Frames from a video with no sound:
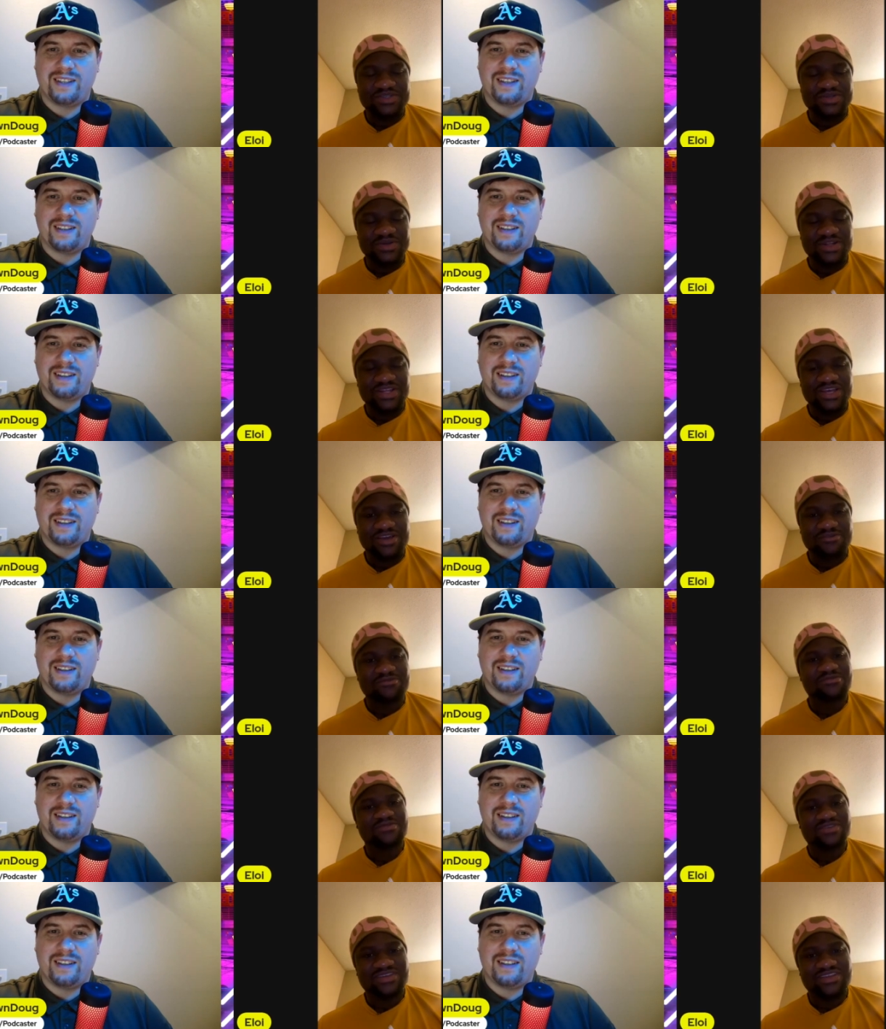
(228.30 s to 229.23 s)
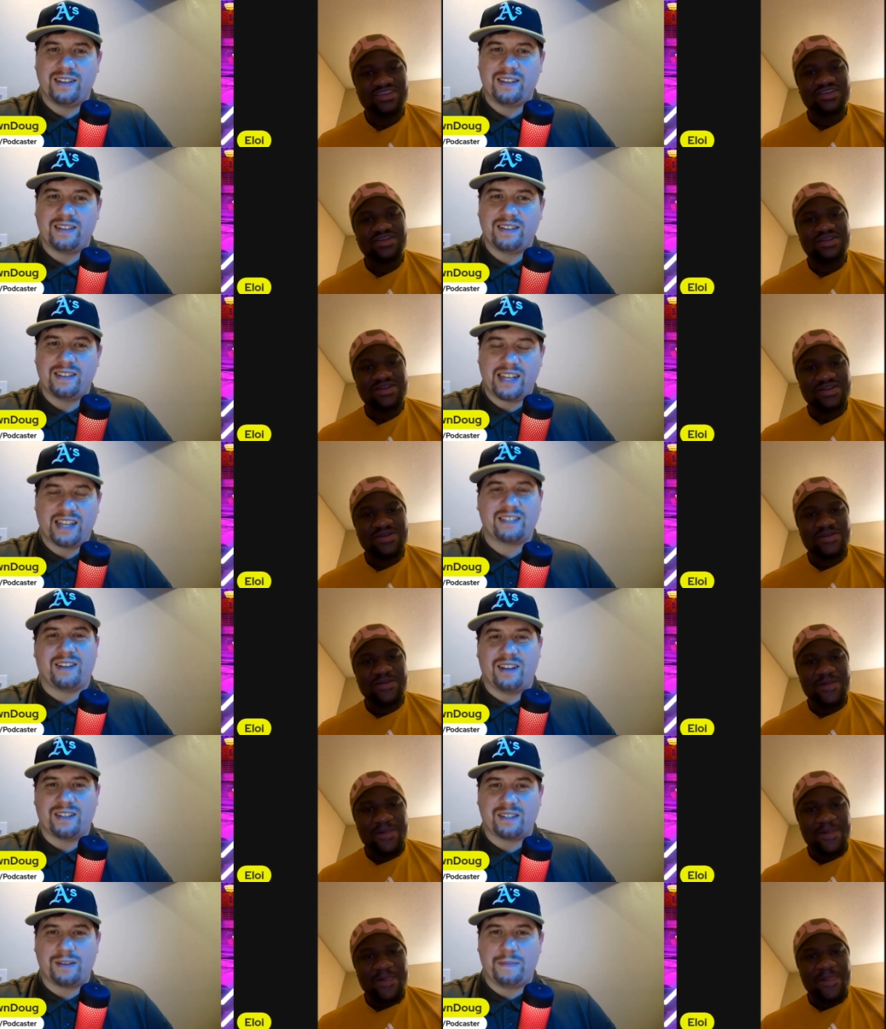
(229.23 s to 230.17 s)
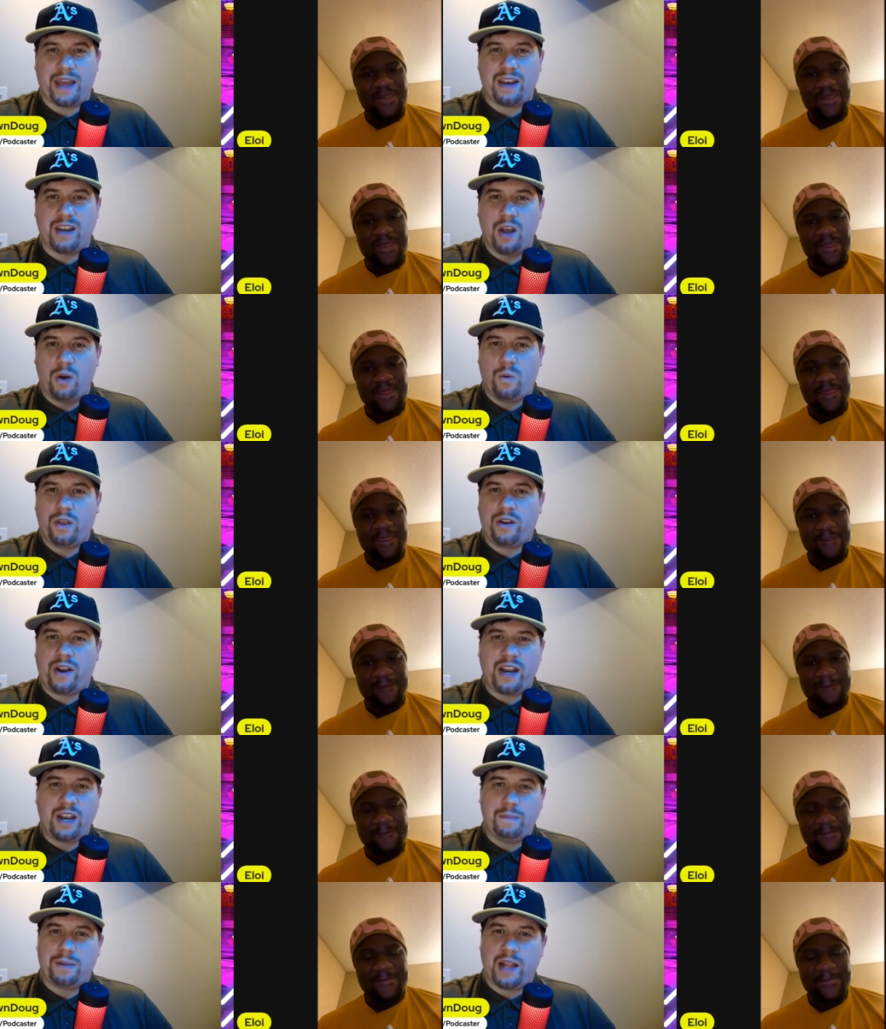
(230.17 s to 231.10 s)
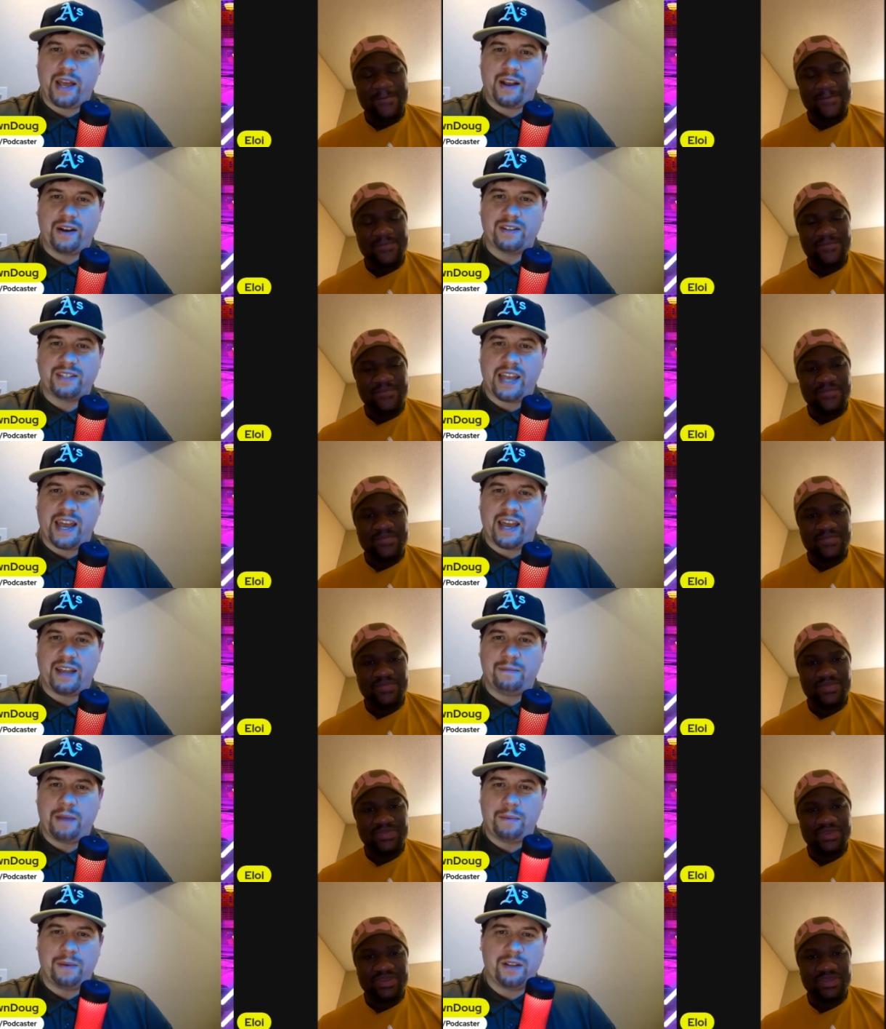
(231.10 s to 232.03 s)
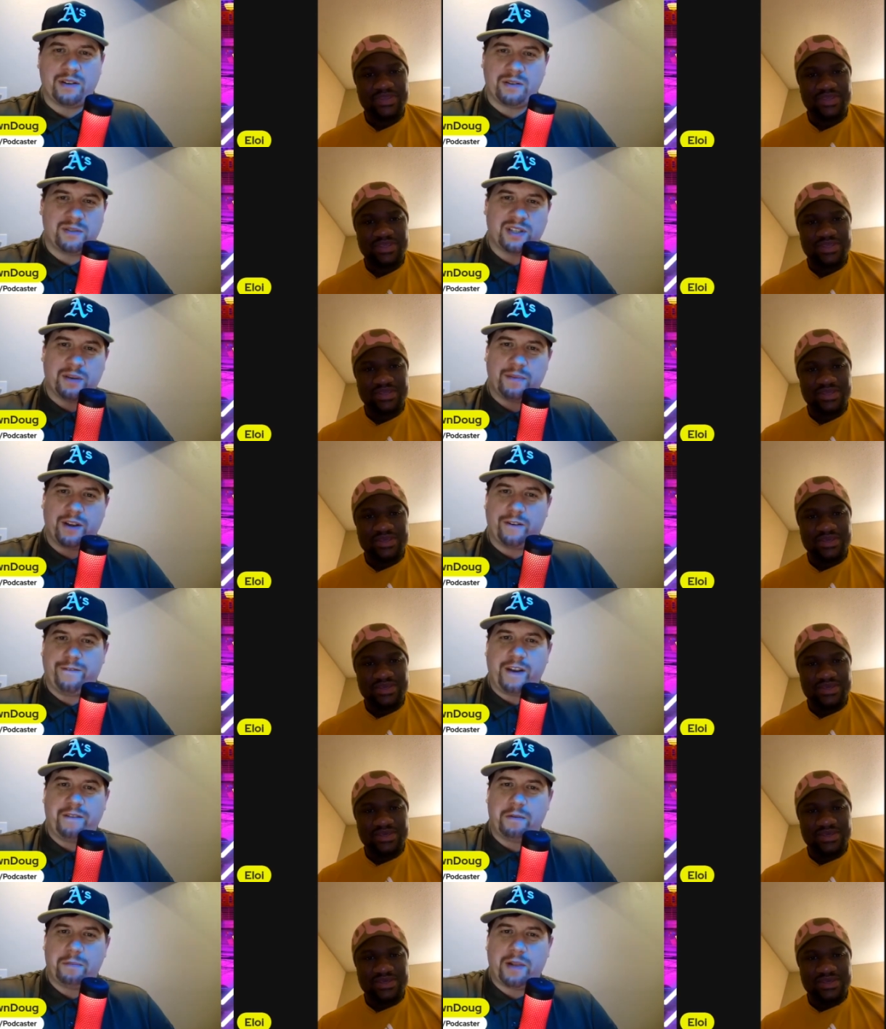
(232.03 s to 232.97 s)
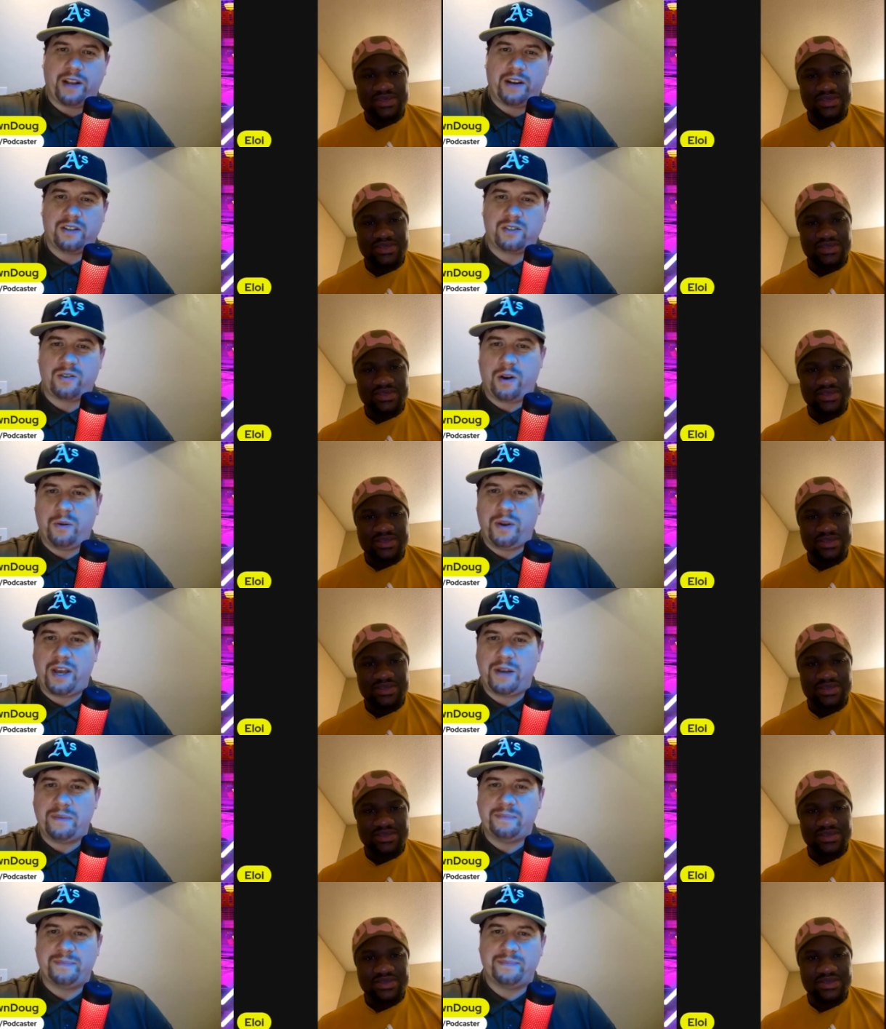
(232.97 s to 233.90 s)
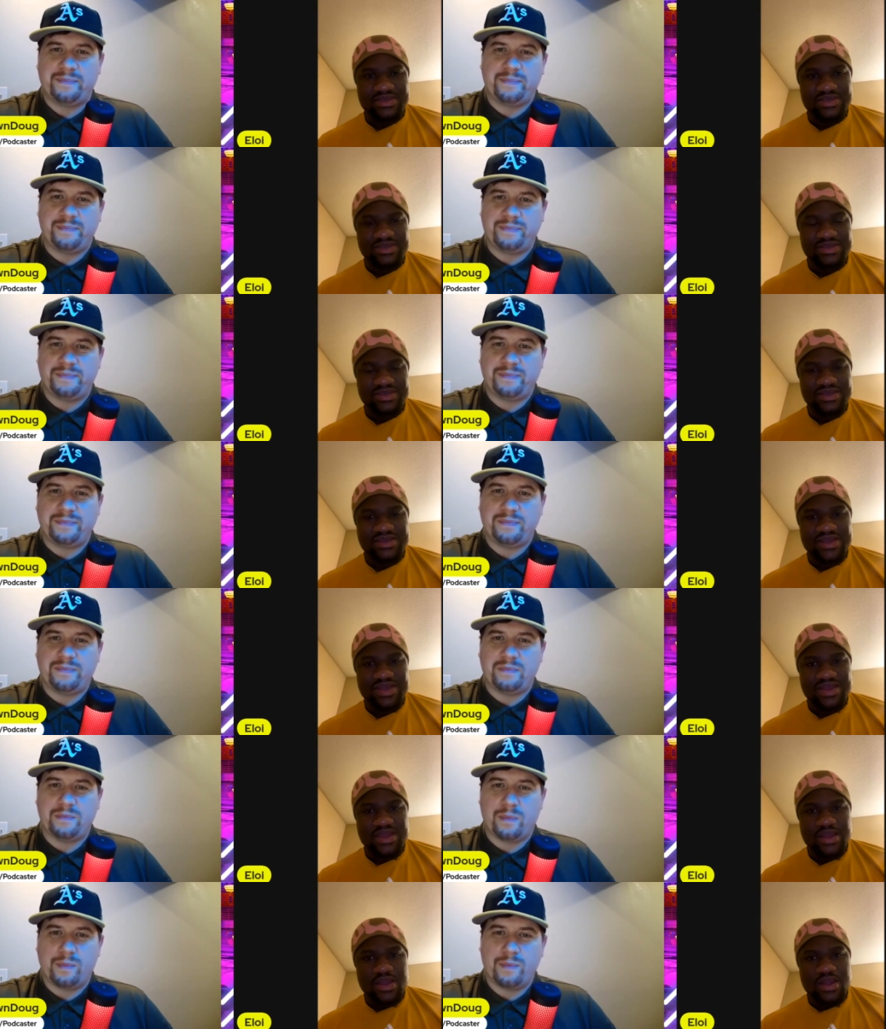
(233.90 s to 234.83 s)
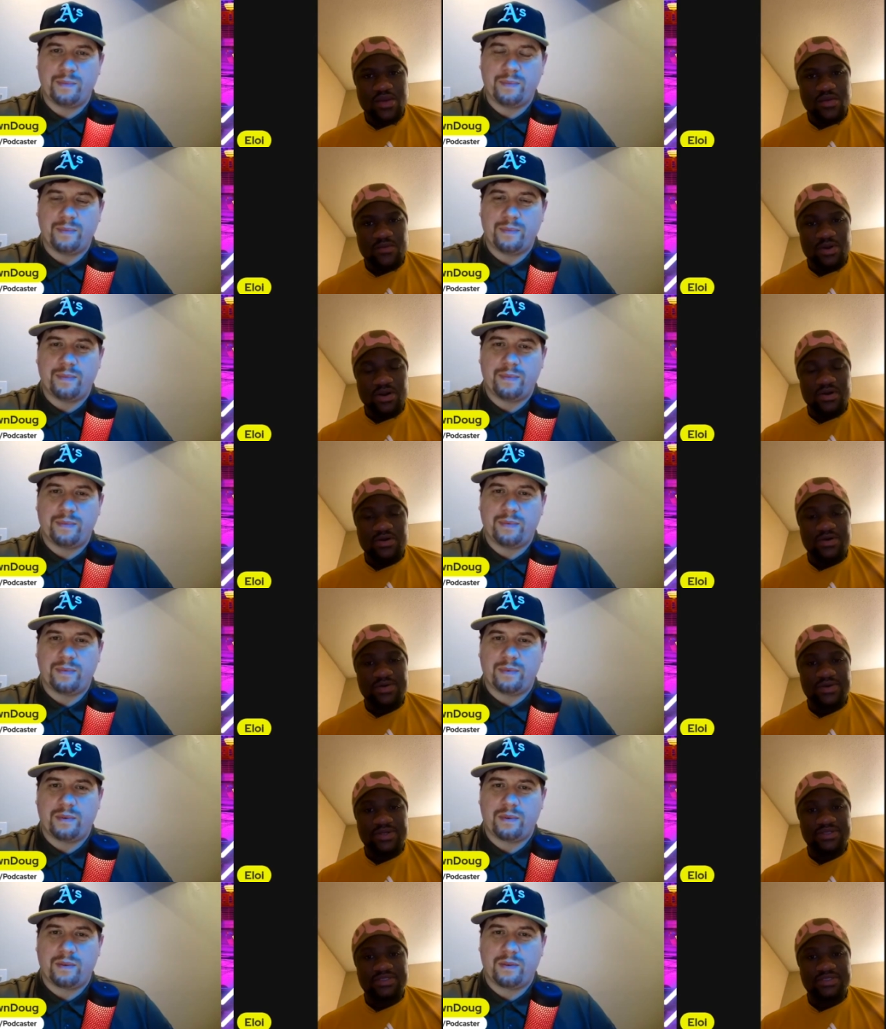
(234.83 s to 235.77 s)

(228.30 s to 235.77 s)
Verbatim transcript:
Speaker 1: do in life. That's
Speaker 2: awesome, man. Were there any players that maybe some of your favorite players growing up?
Speaker 1: Well, in